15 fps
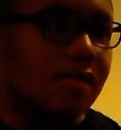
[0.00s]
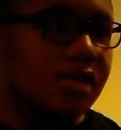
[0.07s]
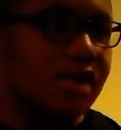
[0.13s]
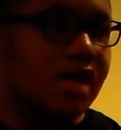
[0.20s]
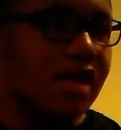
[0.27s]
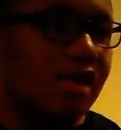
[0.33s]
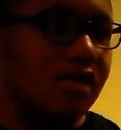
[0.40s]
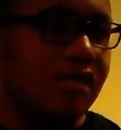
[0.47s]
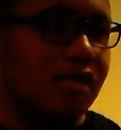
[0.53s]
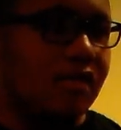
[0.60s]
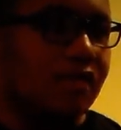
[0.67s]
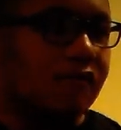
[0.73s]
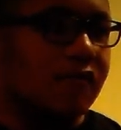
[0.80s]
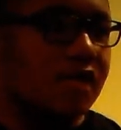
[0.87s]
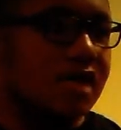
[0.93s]
But then,
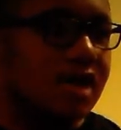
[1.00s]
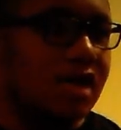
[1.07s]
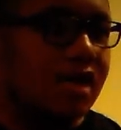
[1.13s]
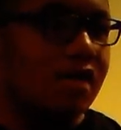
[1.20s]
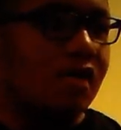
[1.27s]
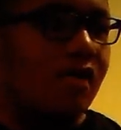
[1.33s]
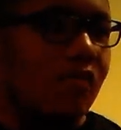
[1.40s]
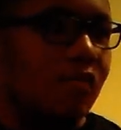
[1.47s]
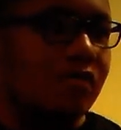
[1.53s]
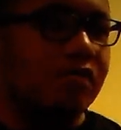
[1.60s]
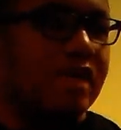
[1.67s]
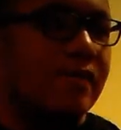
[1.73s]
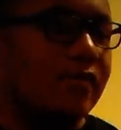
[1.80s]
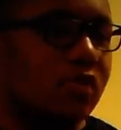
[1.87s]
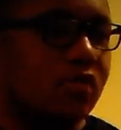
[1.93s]
freaking,
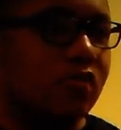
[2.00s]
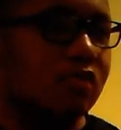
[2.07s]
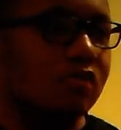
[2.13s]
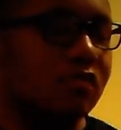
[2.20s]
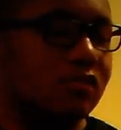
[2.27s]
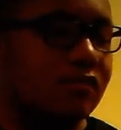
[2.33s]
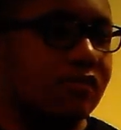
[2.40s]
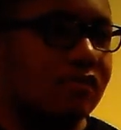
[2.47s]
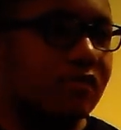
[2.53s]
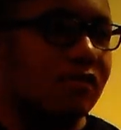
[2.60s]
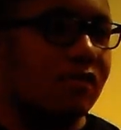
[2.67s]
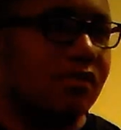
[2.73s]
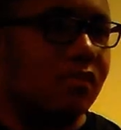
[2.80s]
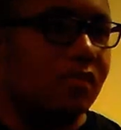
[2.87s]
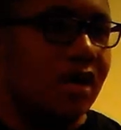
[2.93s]
when people
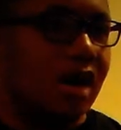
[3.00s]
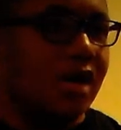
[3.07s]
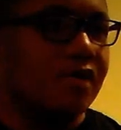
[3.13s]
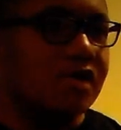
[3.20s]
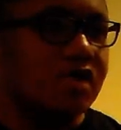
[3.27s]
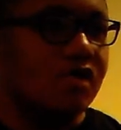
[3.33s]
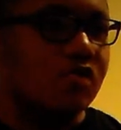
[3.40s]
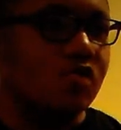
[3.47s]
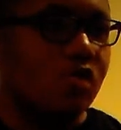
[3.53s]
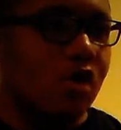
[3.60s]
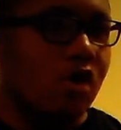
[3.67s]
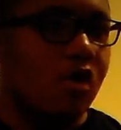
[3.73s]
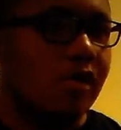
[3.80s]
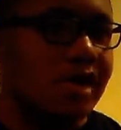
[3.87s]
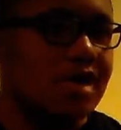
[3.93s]
out here who
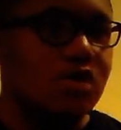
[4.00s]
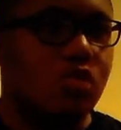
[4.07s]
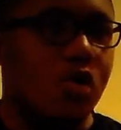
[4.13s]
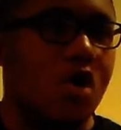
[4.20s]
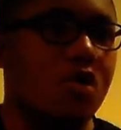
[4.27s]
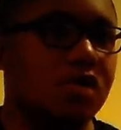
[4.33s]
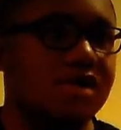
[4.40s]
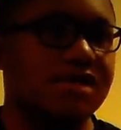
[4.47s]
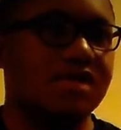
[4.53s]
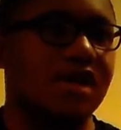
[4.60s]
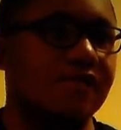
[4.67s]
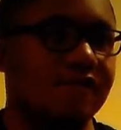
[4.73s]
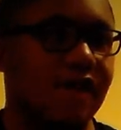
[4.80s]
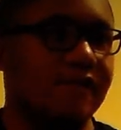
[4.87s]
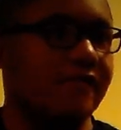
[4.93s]
are already grown and
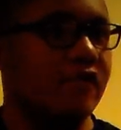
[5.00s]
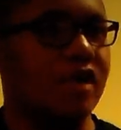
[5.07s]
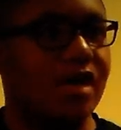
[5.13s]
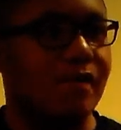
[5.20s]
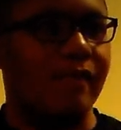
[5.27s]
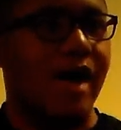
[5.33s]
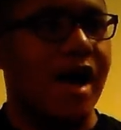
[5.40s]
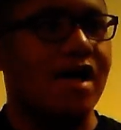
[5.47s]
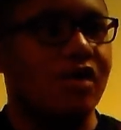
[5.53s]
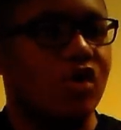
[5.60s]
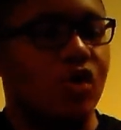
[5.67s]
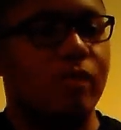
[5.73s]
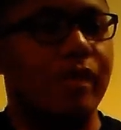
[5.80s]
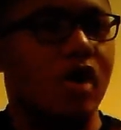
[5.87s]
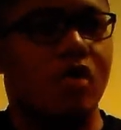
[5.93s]
stuff, like freaking My
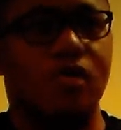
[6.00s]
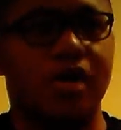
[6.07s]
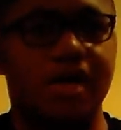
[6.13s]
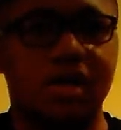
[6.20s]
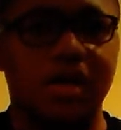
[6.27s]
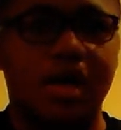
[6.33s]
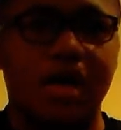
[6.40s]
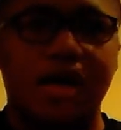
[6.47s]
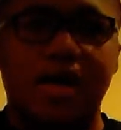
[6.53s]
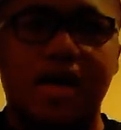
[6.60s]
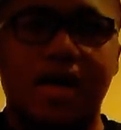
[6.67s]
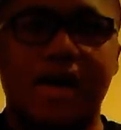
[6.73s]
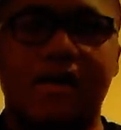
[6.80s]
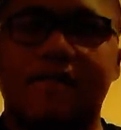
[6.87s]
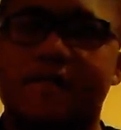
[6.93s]
Little Pony
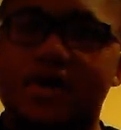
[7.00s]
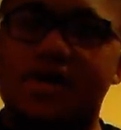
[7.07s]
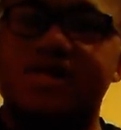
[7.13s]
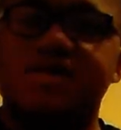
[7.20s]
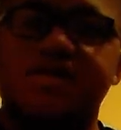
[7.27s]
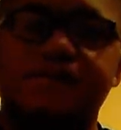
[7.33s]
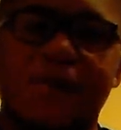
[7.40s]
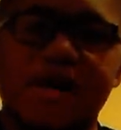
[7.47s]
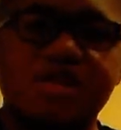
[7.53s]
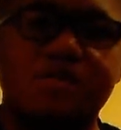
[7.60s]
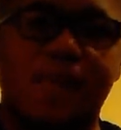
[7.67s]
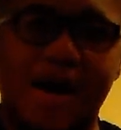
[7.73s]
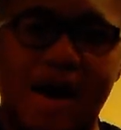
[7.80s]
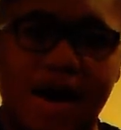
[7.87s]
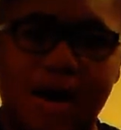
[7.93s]
and freaking
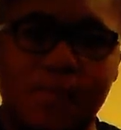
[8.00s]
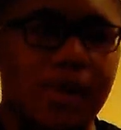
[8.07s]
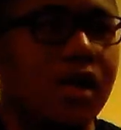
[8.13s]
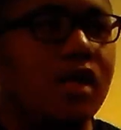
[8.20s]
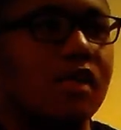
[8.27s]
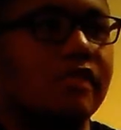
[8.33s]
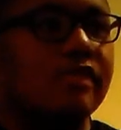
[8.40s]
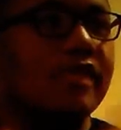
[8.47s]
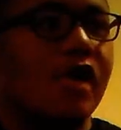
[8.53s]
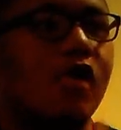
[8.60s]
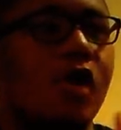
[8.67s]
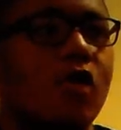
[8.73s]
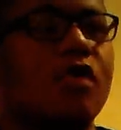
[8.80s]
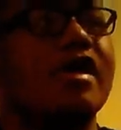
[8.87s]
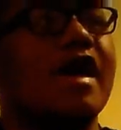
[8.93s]
SpongeBob,
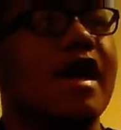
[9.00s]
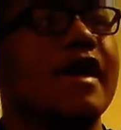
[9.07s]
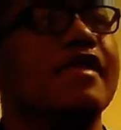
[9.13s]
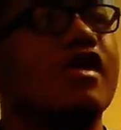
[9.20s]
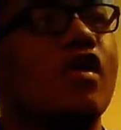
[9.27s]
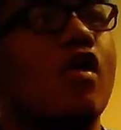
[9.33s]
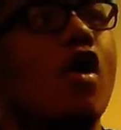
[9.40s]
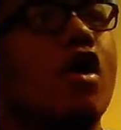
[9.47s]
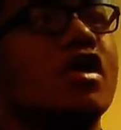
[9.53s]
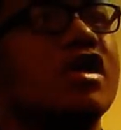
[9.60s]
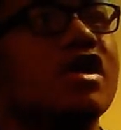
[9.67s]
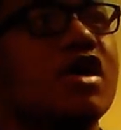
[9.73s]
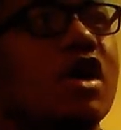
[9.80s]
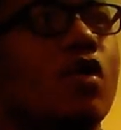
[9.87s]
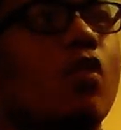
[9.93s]
they're okay. They're
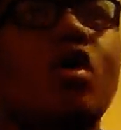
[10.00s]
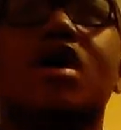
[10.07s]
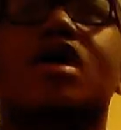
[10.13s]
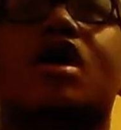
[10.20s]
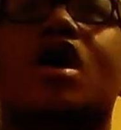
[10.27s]
all good.